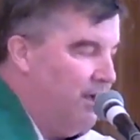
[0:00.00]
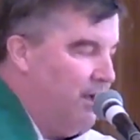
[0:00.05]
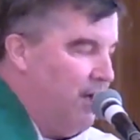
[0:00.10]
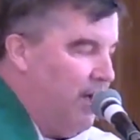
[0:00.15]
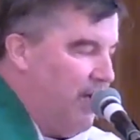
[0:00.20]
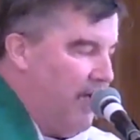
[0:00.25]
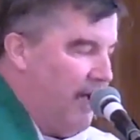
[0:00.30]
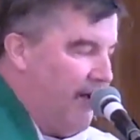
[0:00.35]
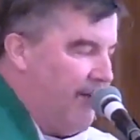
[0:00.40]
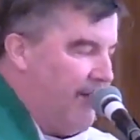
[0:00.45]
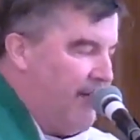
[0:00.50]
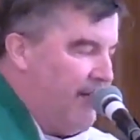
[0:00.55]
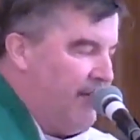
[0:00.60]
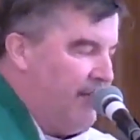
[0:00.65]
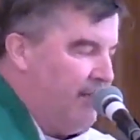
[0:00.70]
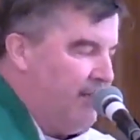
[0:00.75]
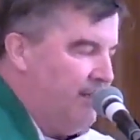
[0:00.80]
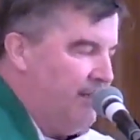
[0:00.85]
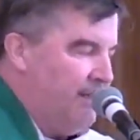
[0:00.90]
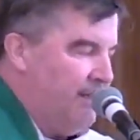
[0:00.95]

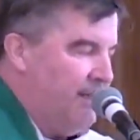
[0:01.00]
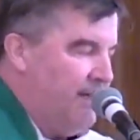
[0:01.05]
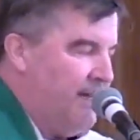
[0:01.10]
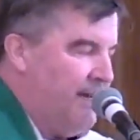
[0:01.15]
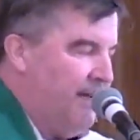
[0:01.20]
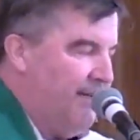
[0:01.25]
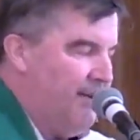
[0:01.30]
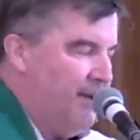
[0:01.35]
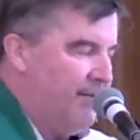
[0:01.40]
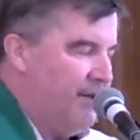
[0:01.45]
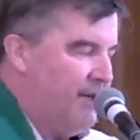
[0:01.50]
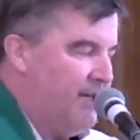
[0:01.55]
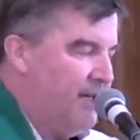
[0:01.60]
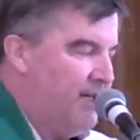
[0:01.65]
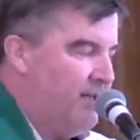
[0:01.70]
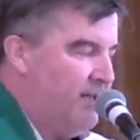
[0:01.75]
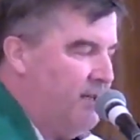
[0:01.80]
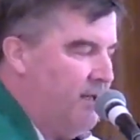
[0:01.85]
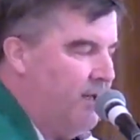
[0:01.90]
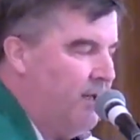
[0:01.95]
Everything I've ever done,
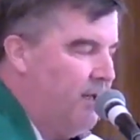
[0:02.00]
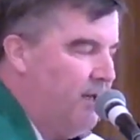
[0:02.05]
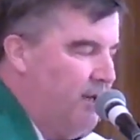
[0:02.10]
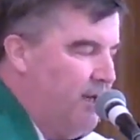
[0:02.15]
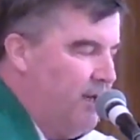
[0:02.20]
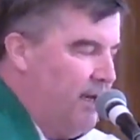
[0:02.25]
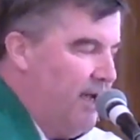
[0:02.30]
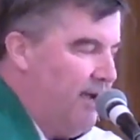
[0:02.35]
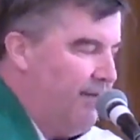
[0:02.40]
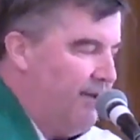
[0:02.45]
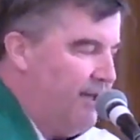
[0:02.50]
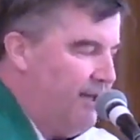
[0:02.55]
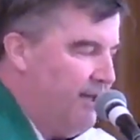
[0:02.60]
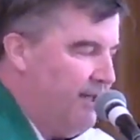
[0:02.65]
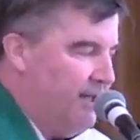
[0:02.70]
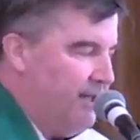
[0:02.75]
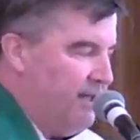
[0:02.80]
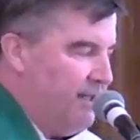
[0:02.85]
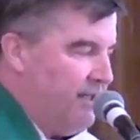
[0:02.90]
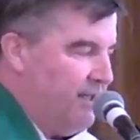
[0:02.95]

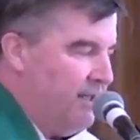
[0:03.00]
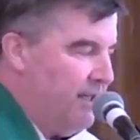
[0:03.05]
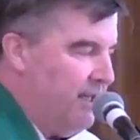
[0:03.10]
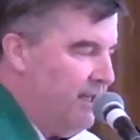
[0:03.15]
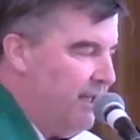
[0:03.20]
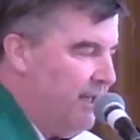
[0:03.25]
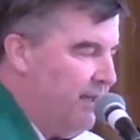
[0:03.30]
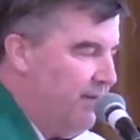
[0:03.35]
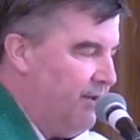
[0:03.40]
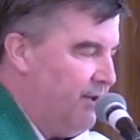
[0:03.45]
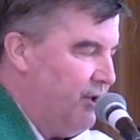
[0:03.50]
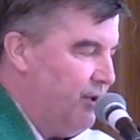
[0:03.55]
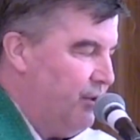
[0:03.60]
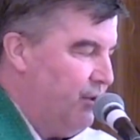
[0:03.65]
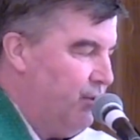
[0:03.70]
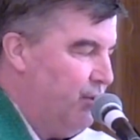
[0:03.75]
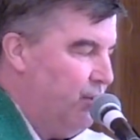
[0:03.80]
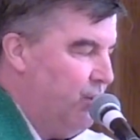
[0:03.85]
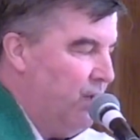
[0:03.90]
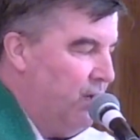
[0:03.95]
everything I ever
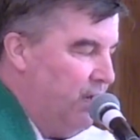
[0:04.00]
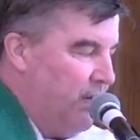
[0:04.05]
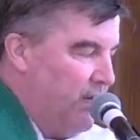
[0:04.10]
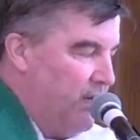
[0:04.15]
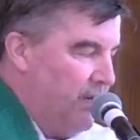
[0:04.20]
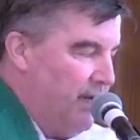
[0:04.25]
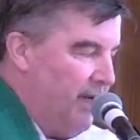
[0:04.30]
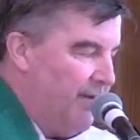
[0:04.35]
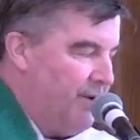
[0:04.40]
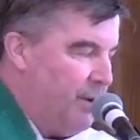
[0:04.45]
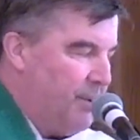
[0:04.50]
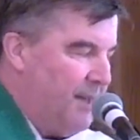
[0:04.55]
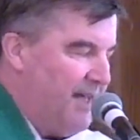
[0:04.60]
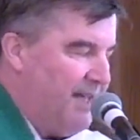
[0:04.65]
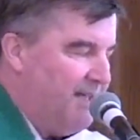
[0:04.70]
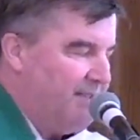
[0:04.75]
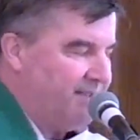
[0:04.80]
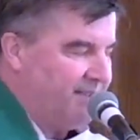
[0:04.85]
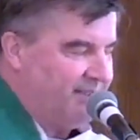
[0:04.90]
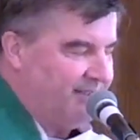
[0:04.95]
do. Every
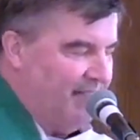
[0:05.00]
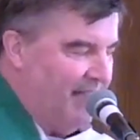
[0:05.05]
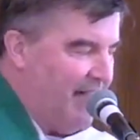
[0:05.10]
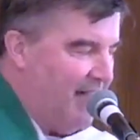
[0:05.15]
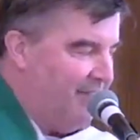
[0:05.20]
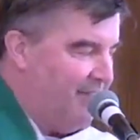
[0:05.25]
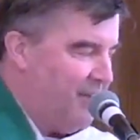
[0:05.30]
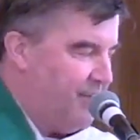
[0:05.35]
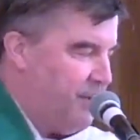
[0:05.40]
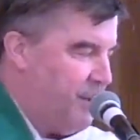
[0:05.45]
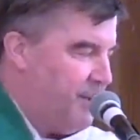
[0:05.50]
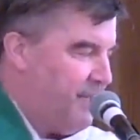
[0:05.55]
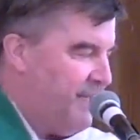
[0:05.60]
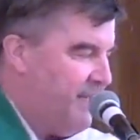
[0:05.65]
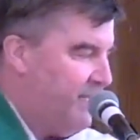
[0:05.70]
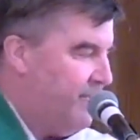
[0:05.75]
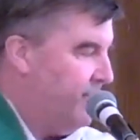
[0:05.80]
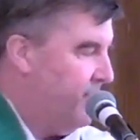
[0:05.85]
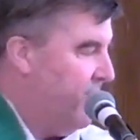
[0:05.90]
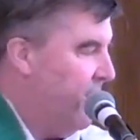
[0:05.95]
place I've ever
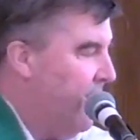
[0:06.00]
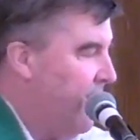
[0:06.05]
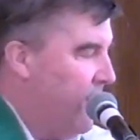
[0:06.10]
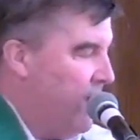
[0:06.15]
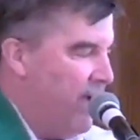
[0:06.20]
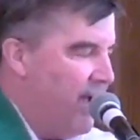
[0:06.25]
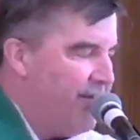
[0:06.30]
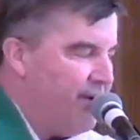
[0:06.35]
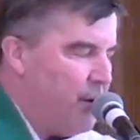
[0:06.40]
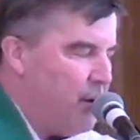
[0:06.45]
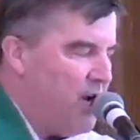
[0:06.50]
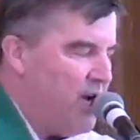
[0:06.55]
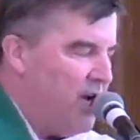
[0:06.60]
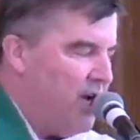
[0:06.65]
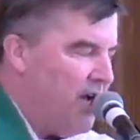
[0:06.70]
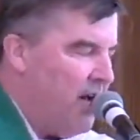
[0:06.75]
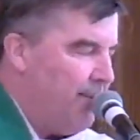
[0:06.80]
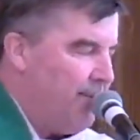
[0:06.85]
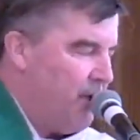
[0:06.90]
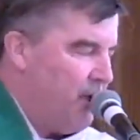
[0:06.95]
been, everywhere
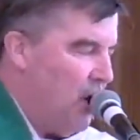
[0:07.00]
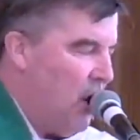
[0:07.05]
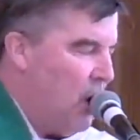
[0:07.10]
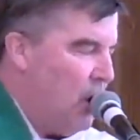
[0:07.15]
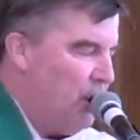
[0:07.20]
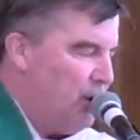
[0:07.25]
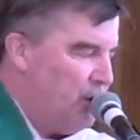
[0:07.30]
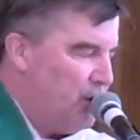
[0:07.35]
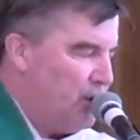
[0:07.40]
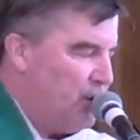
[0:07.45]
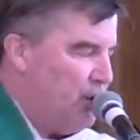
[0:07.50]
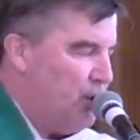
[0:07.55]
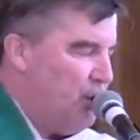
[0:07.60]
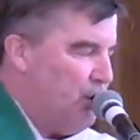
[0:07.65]
I'm going to,